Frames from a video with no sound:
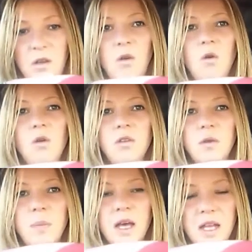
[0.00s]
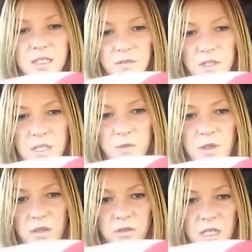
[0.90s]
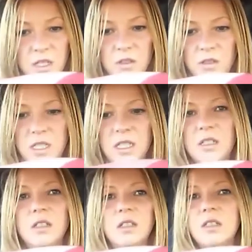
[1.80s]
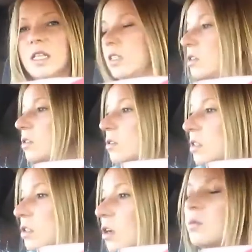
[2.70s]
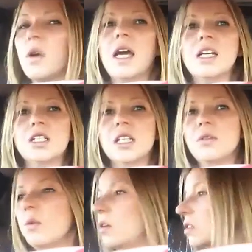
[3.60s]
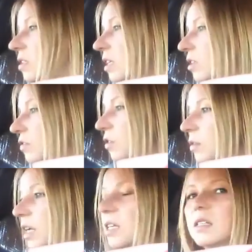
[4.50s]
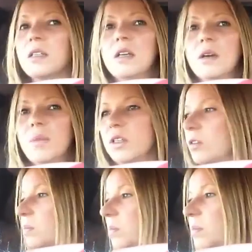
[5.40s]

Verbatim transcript: all the parts of this world that you did, that you don't actually want created. your